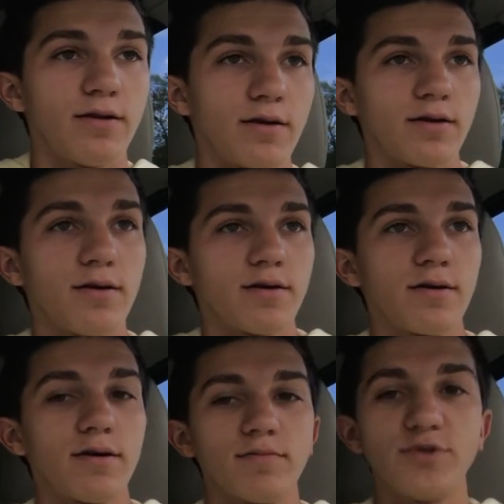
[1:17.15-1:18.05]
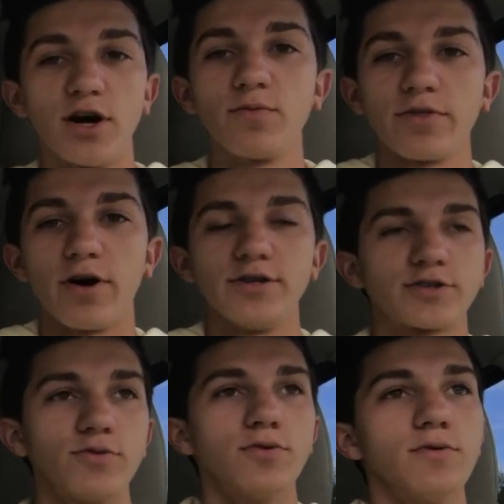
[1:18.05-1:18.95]
I'm done with high
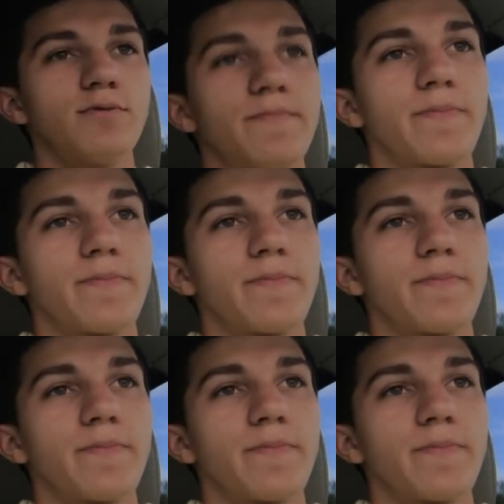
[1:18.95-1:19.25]
school,